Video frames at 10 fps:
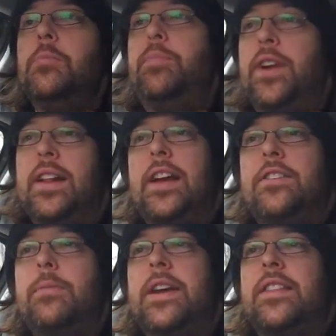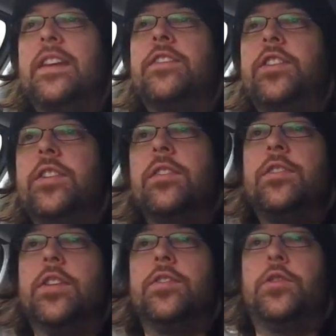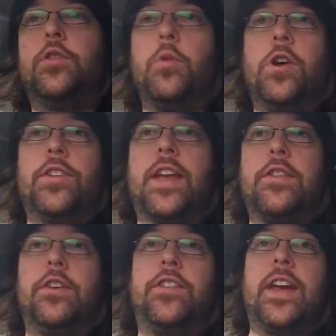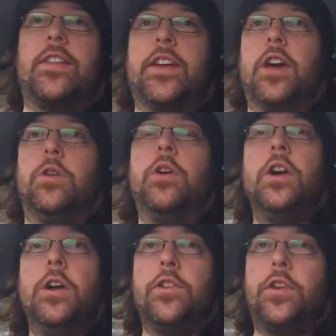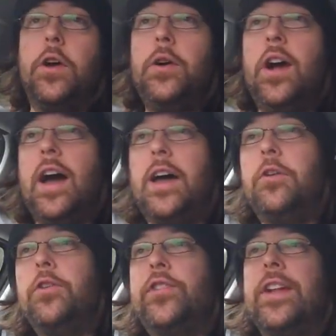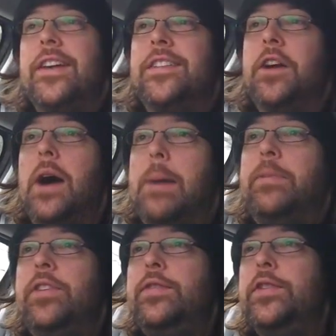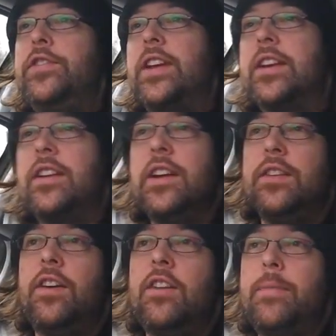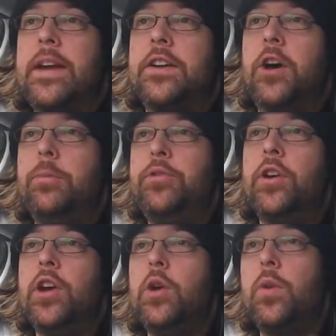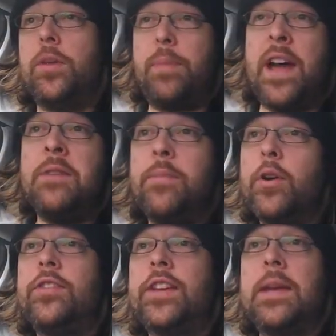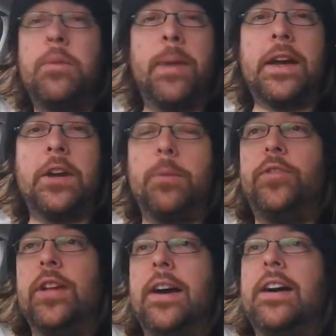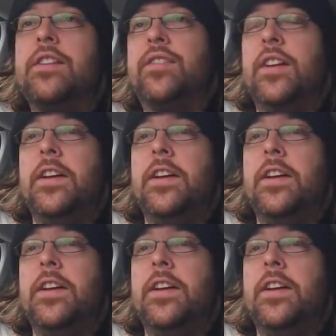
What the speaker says: but I like to make things that sort of work together and see how they go. So I'd also like to know what happens if you stick 5 mega knobs with a pain boy to keep the mega knobs alive,